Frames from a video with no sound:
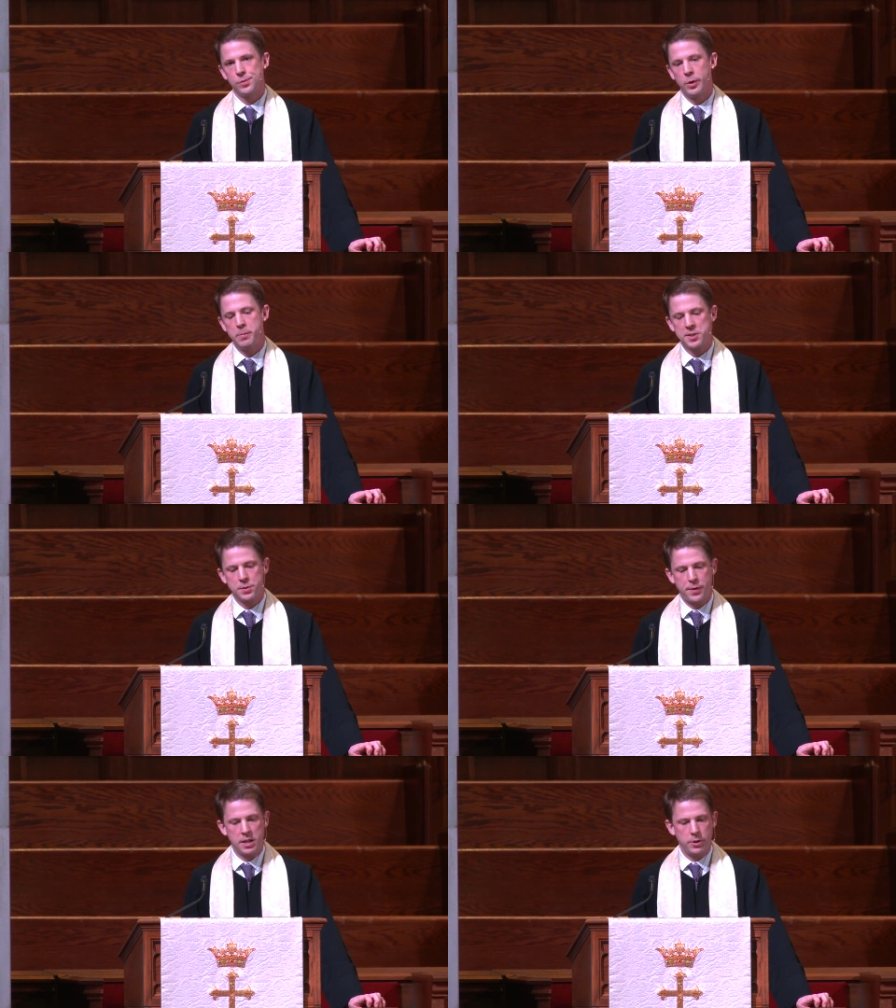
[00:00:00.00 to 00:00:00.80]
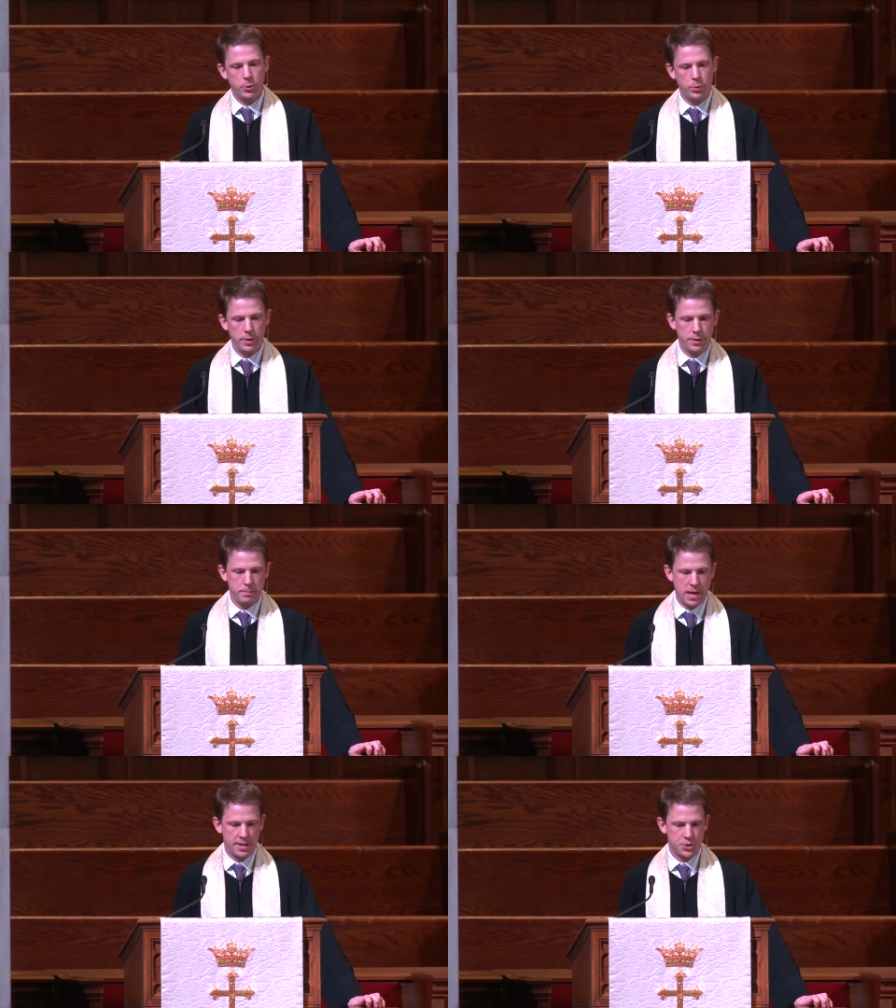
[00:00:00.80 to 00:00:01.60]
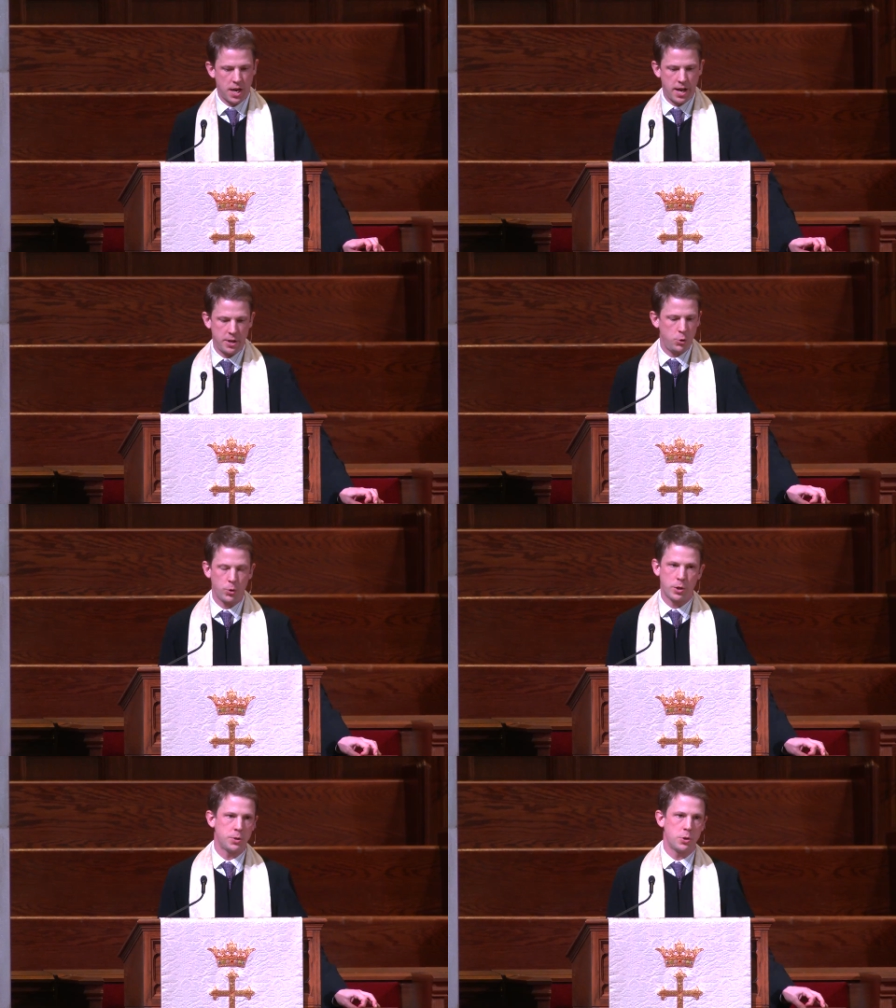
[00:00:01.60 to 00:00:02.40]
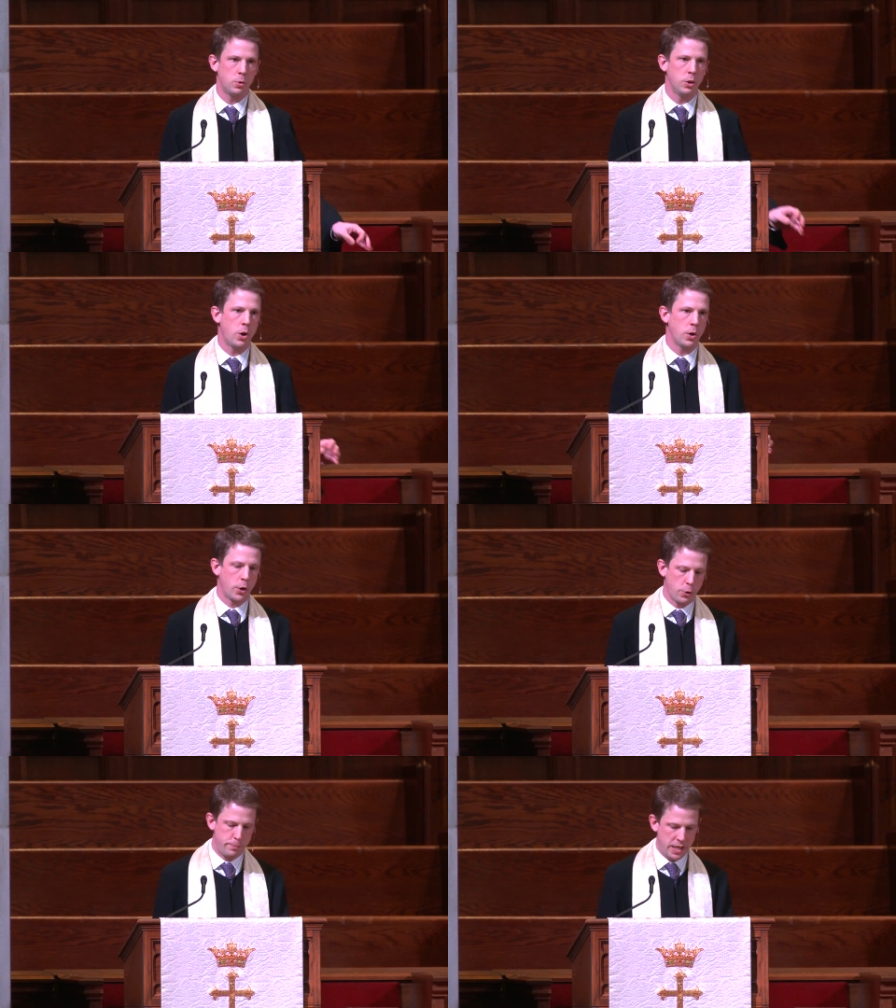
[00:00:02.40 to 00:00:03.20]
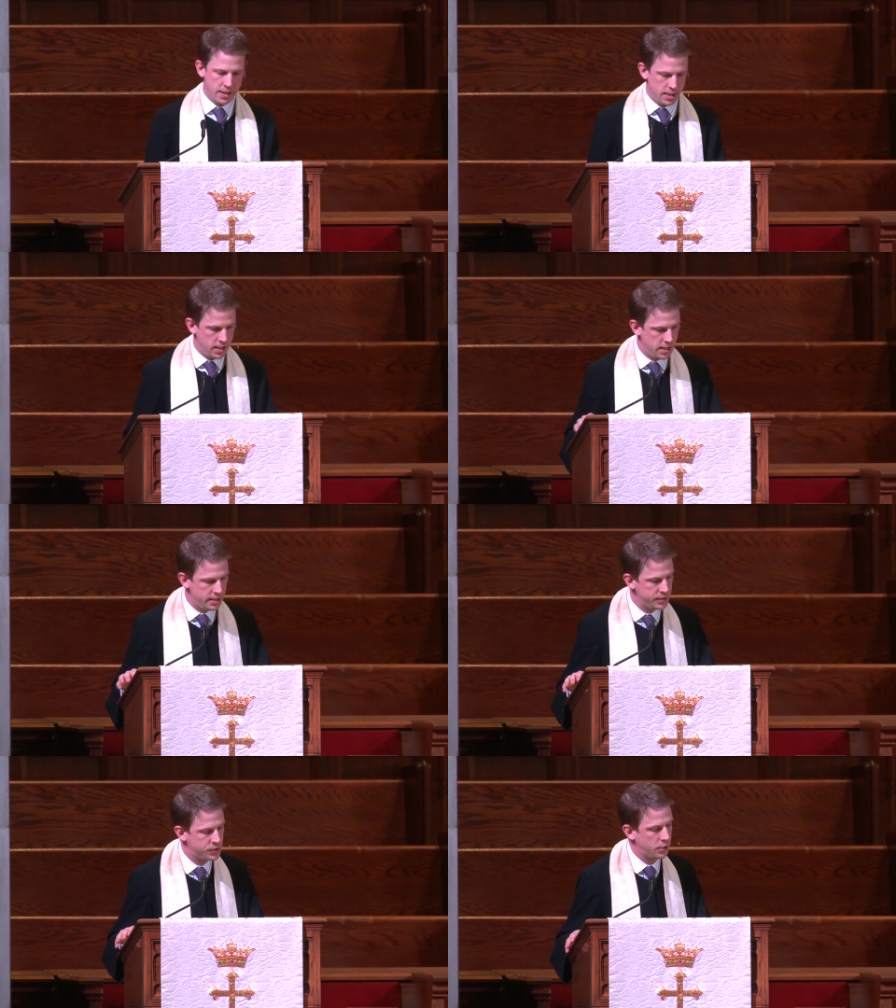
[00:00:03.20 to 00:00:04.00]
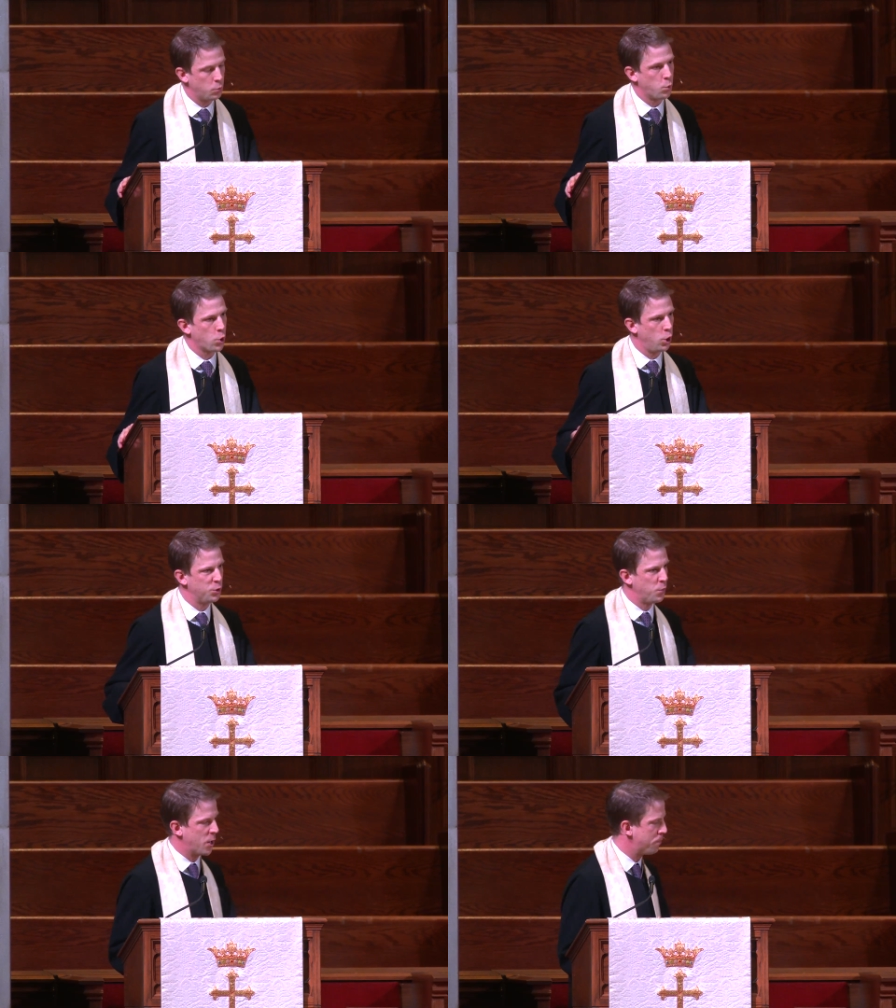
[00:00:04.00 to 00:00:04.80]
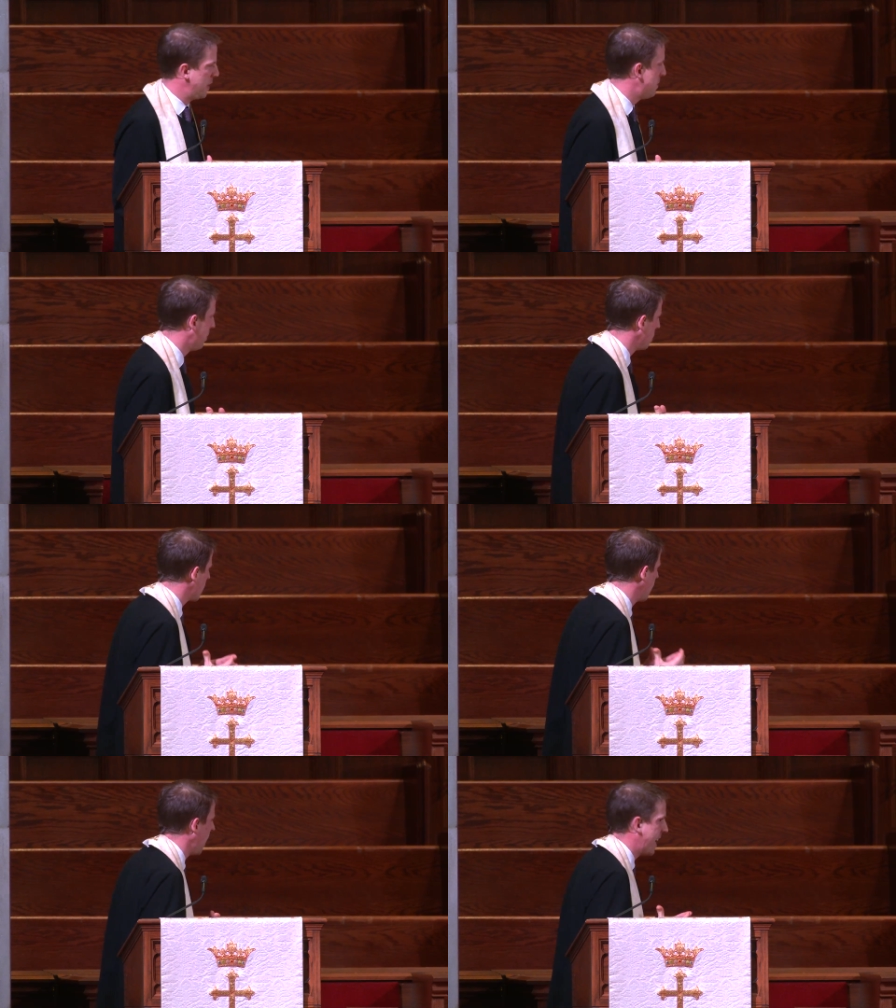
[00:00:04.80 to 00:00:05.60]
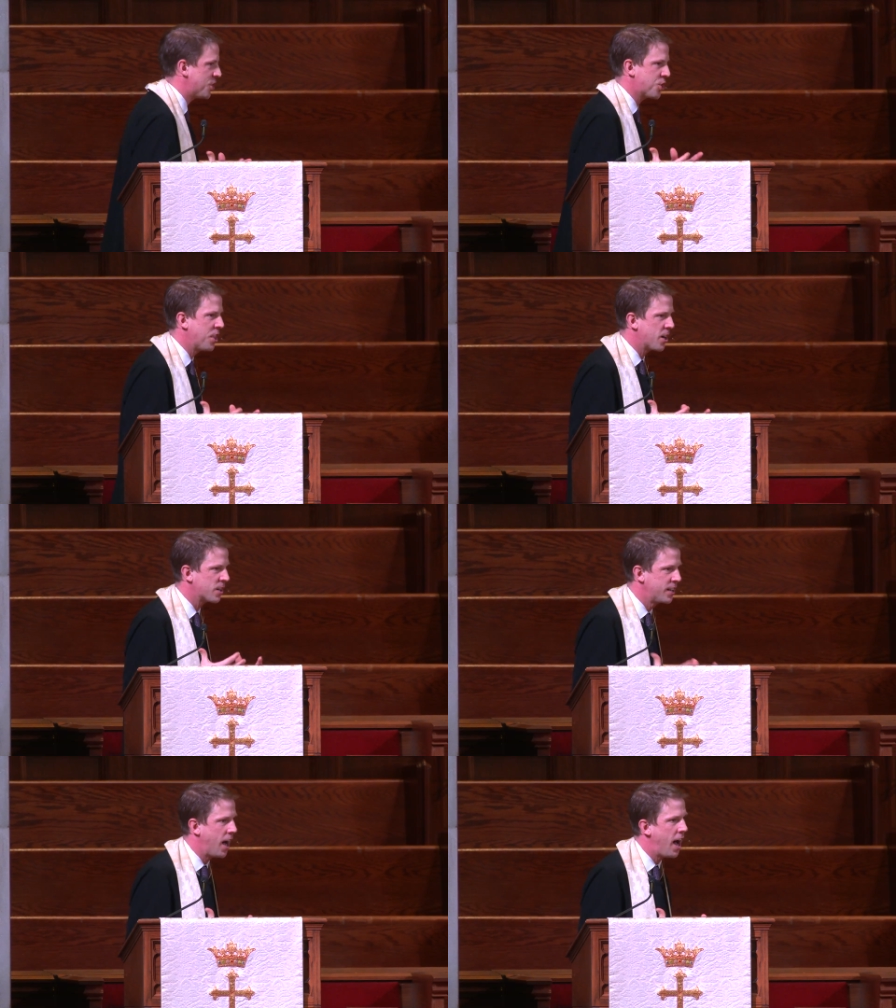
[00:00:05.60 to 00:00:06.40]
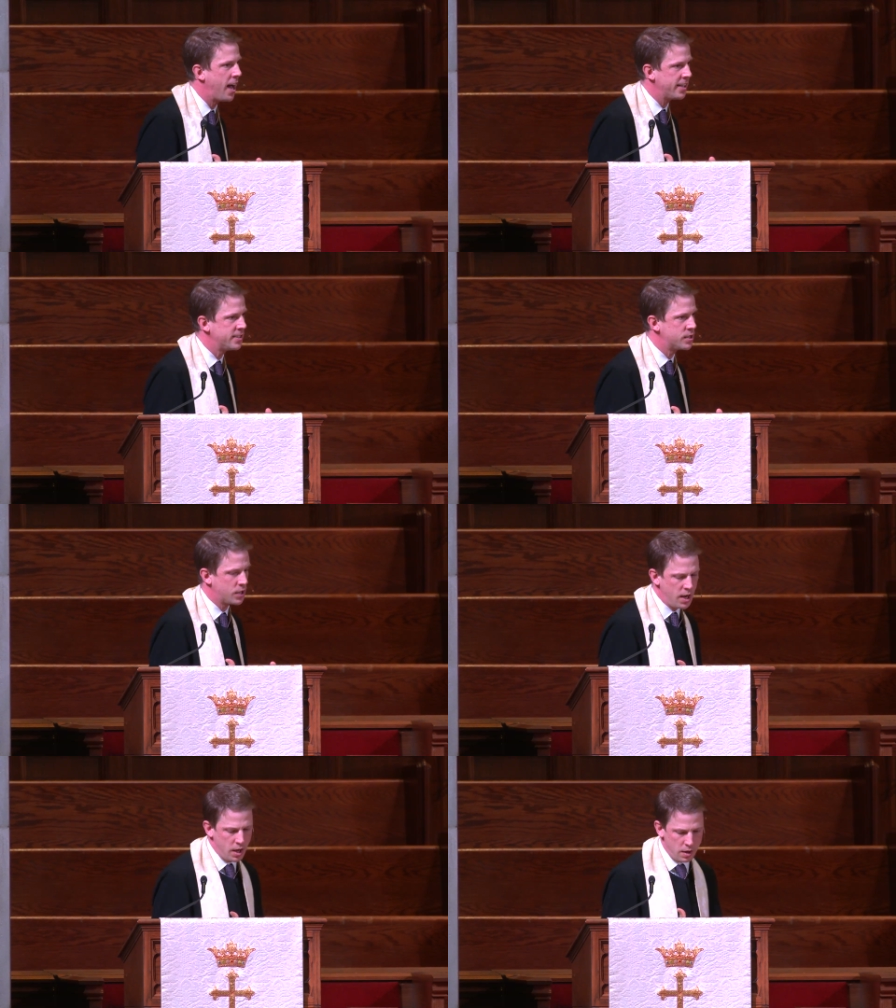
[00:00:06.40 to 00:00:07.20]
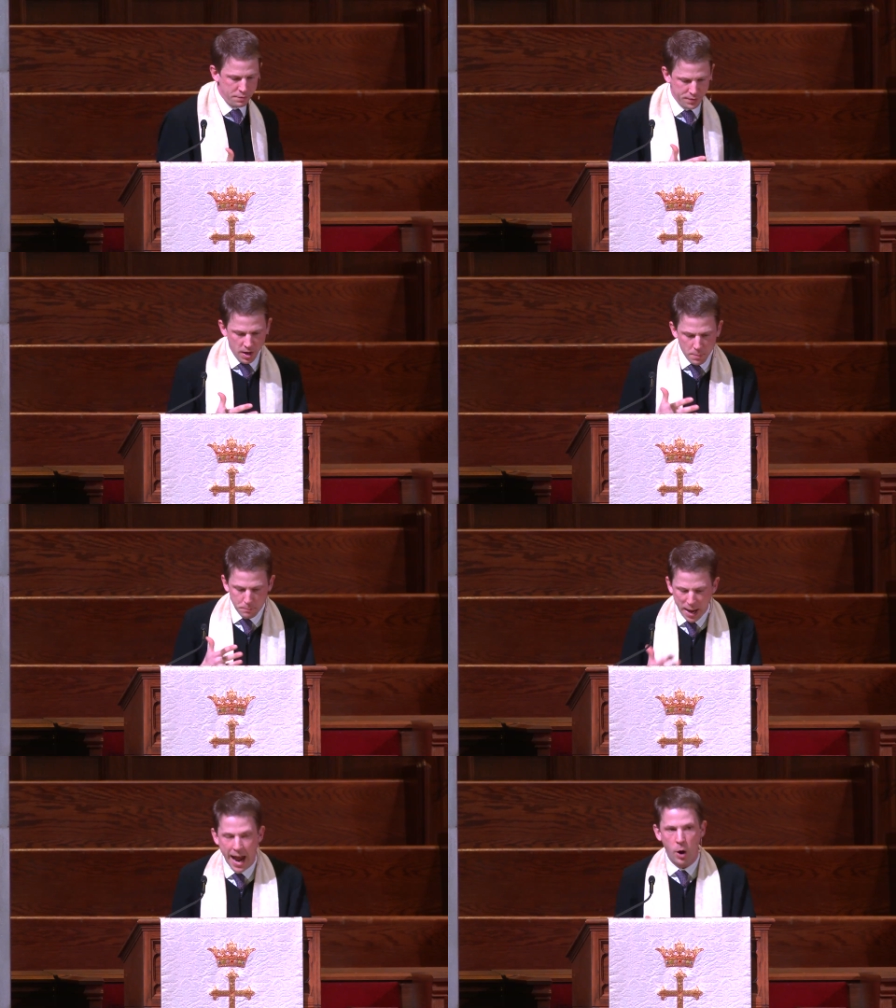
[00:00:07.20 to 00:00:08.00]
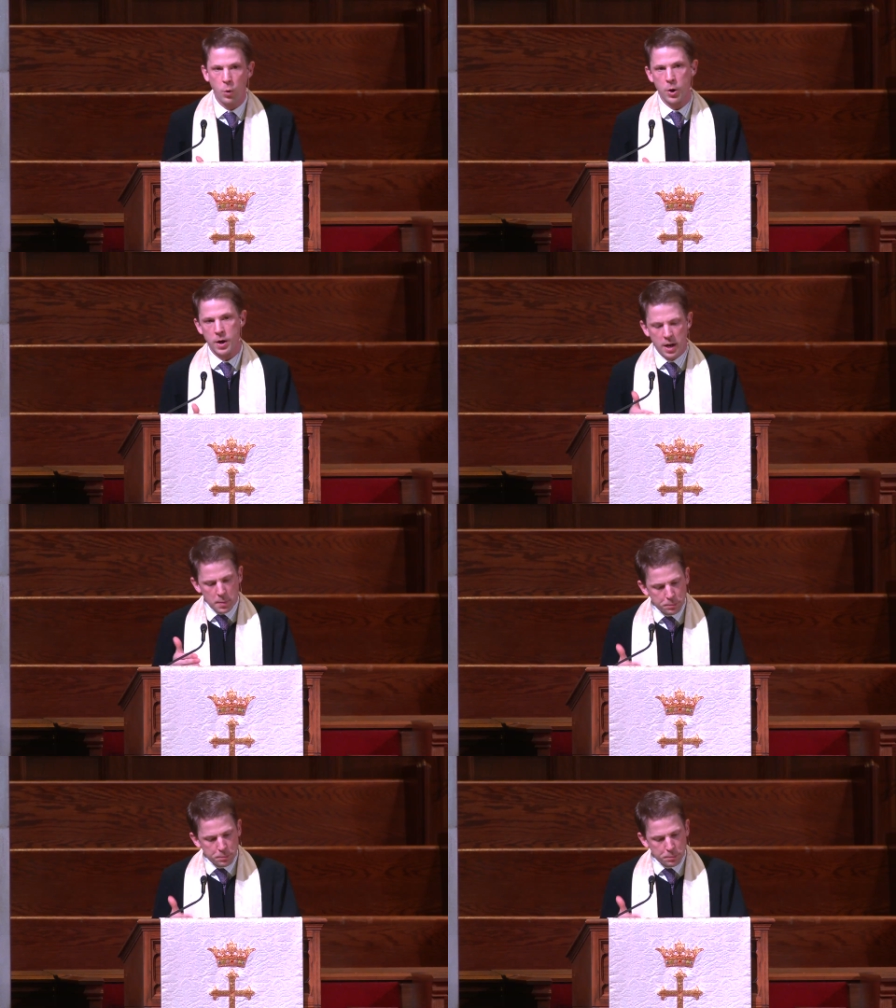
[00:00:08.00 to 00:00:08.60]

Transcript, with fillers: We must follow the Magi who could no longer be at ease in a world where people clutch their gods of power,